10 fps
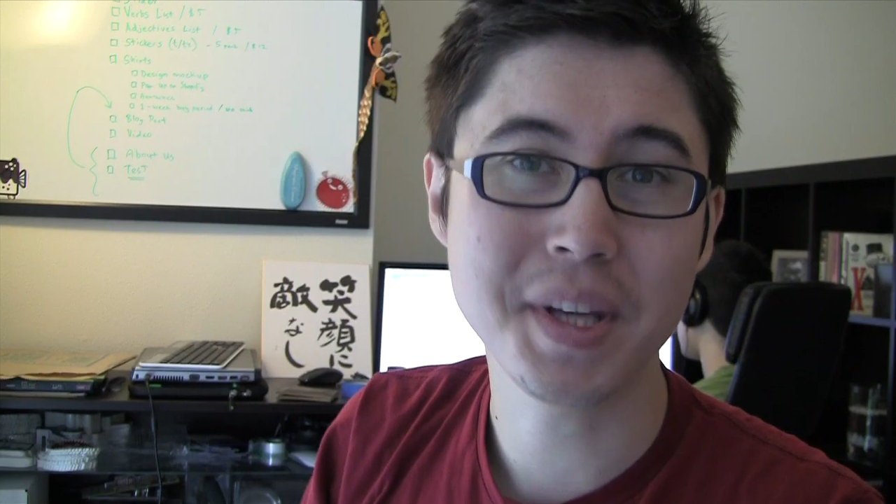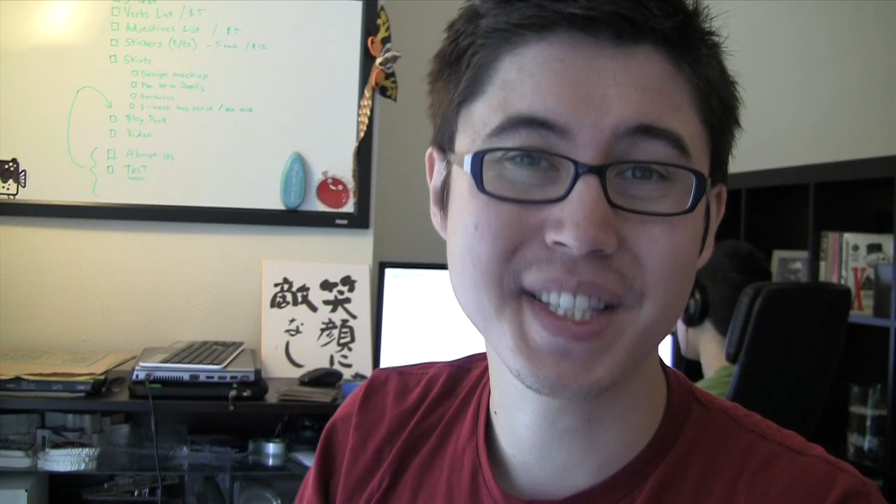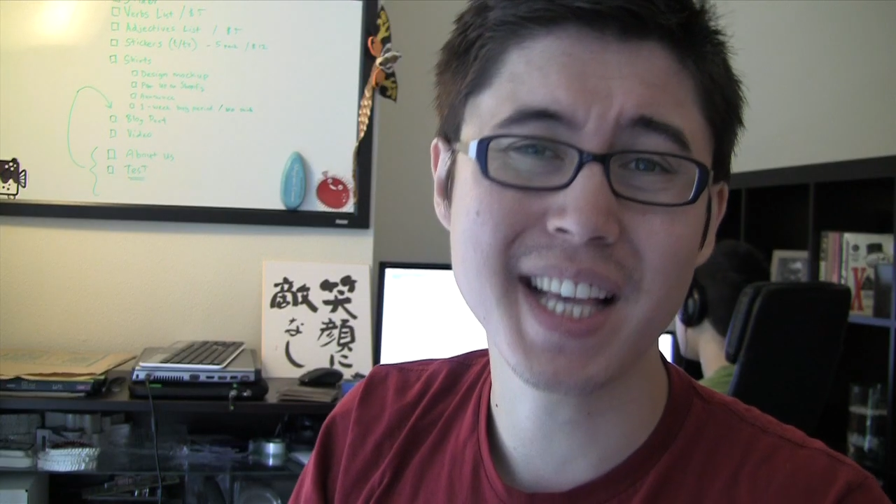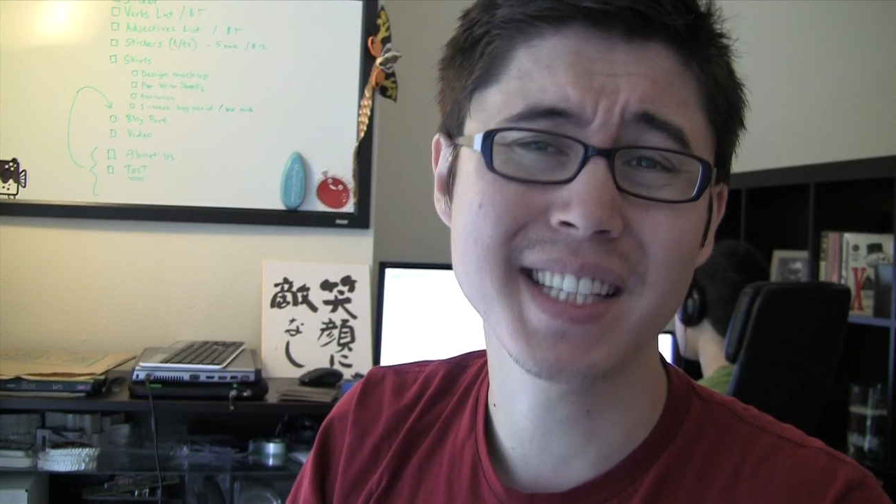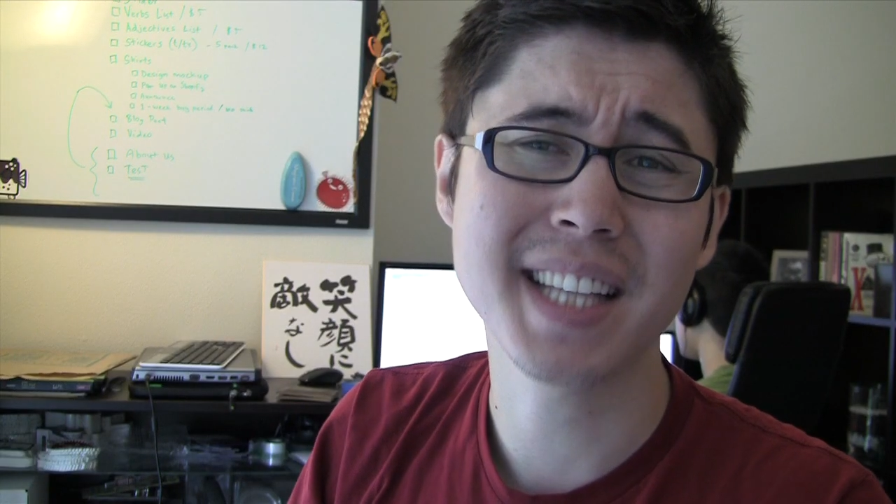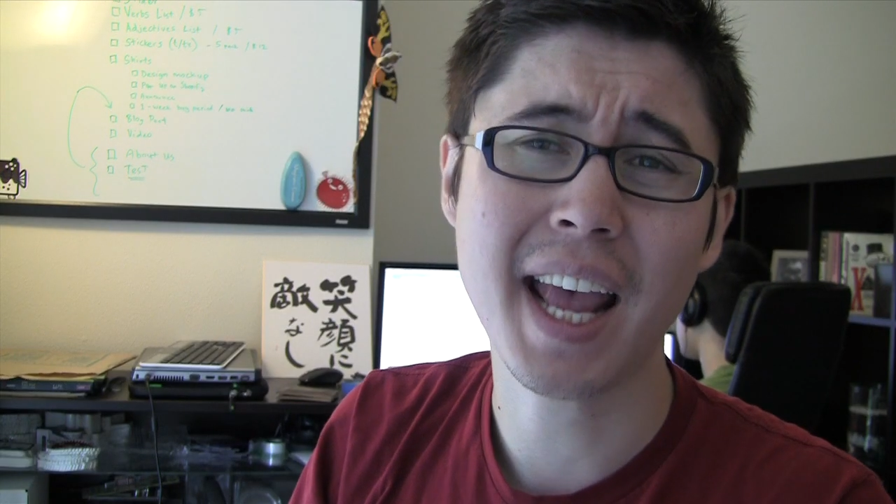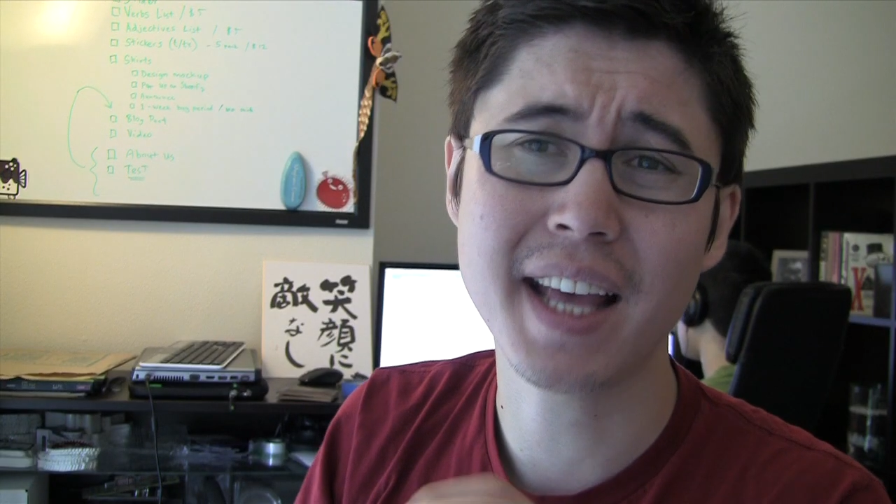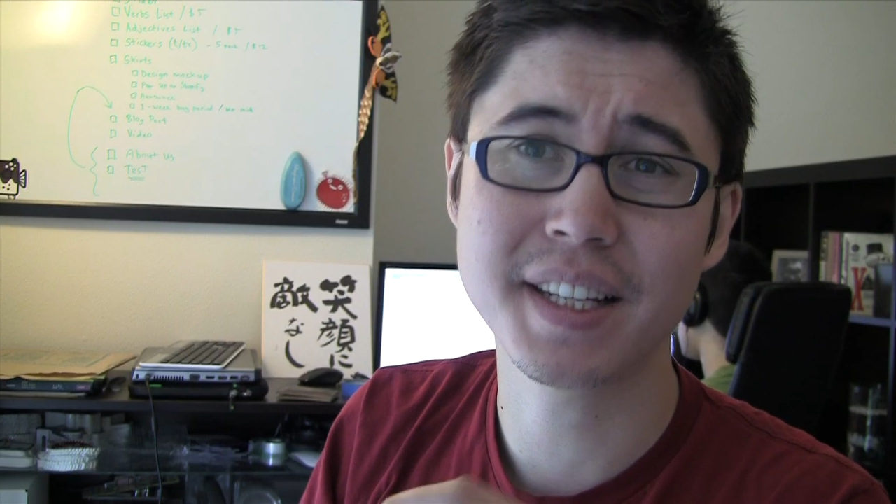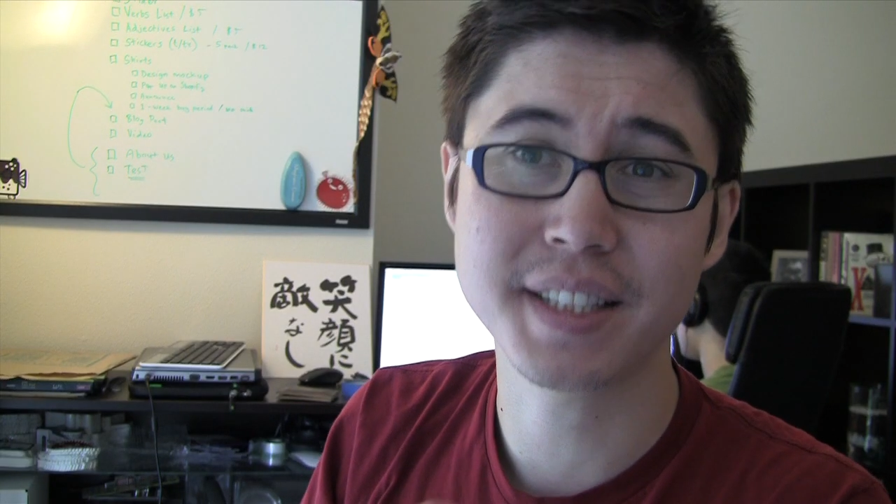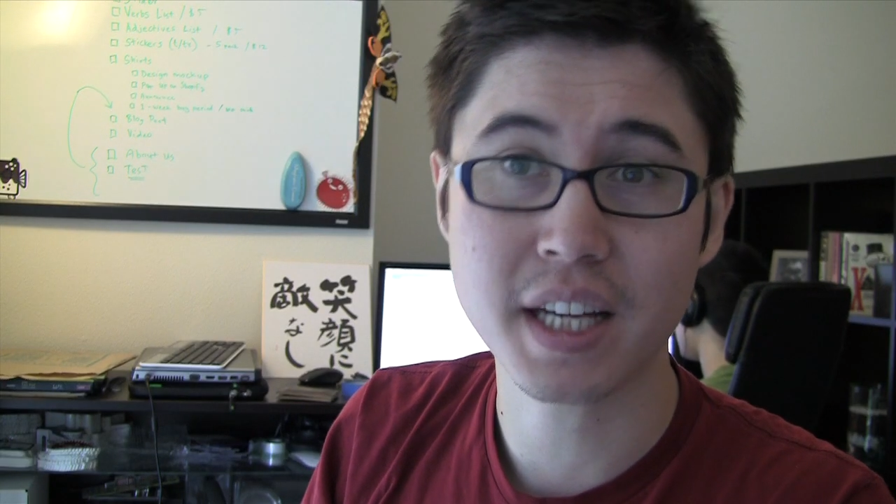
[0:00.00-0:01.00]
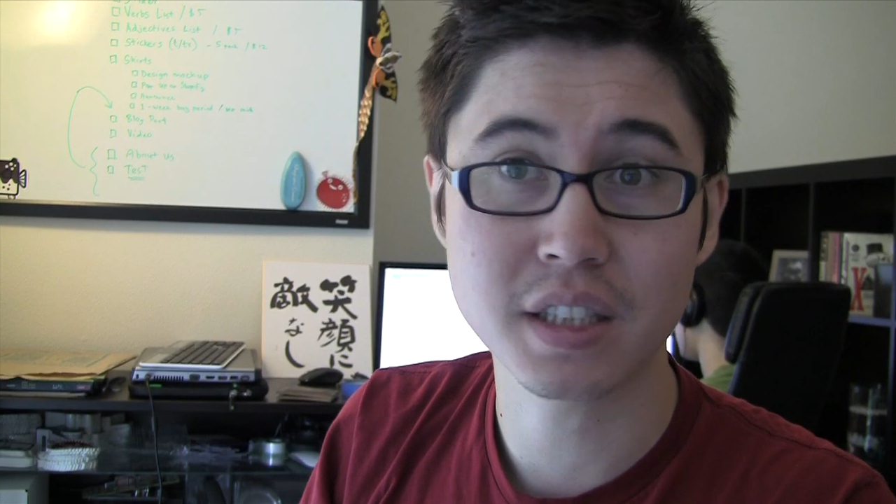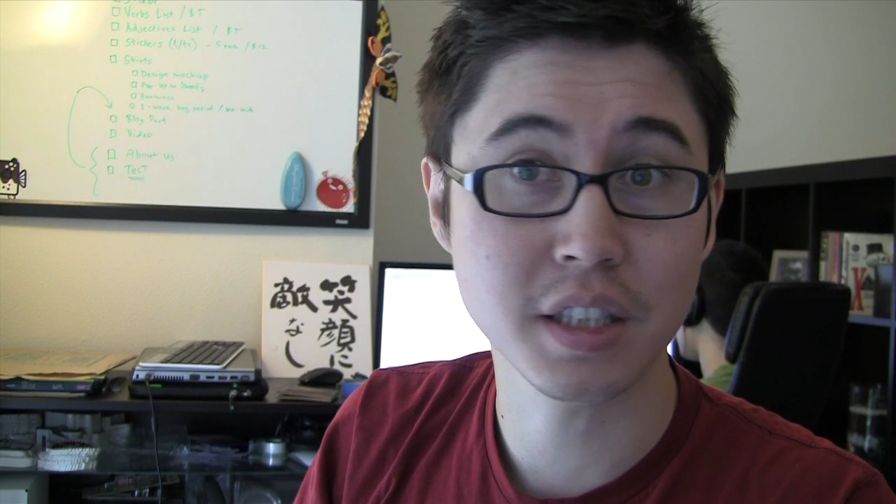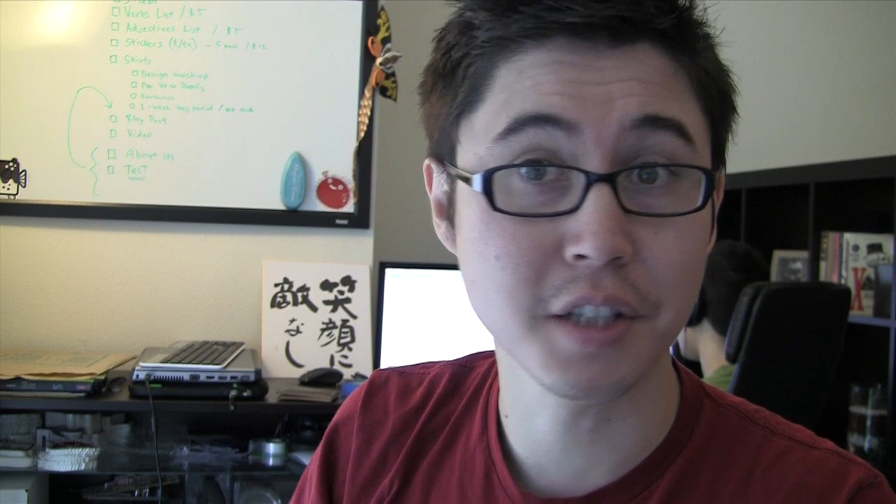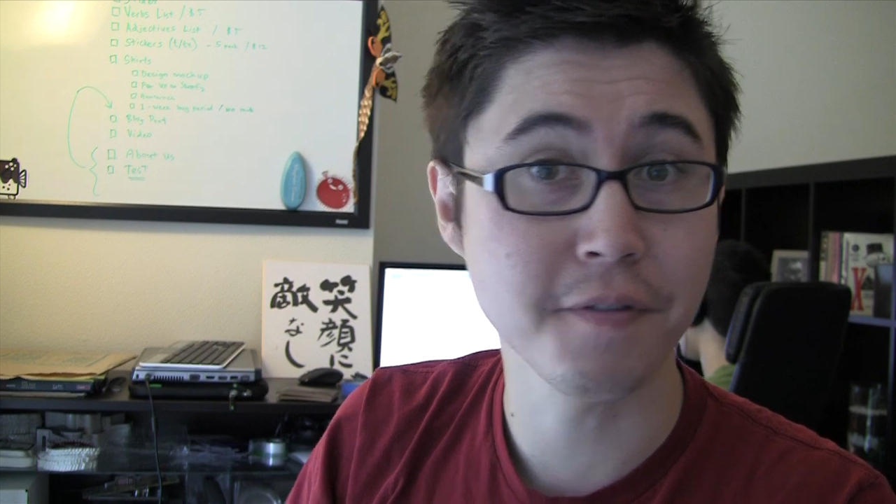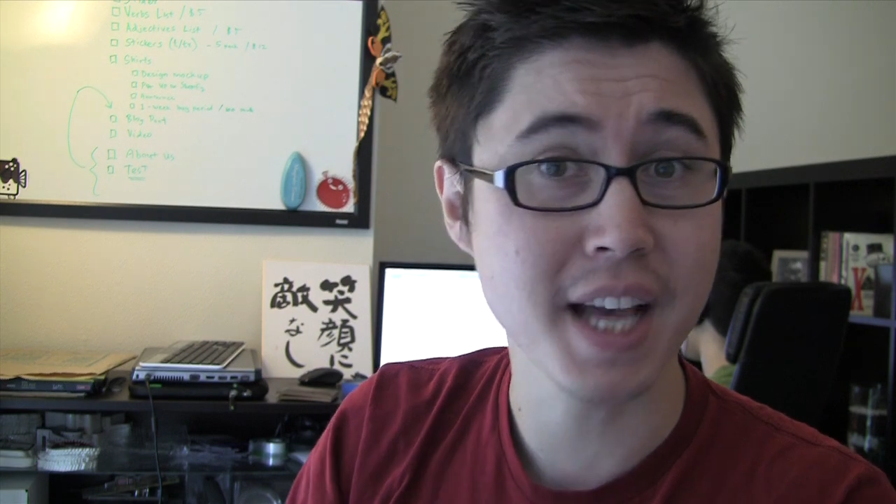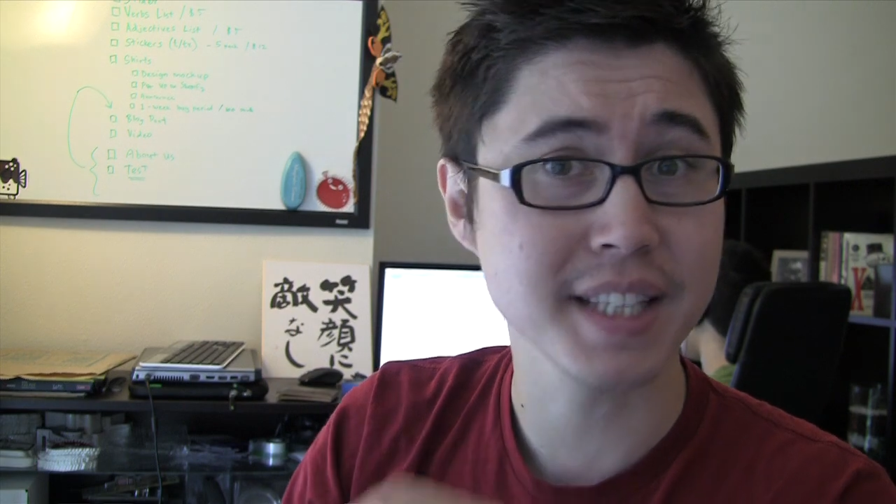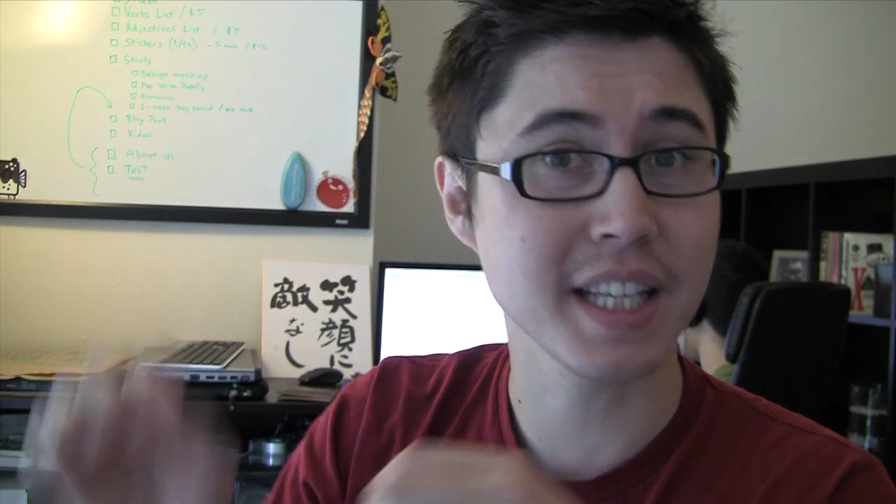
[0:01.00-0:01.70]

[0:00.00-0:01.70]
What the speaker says: possessed hand is actually a device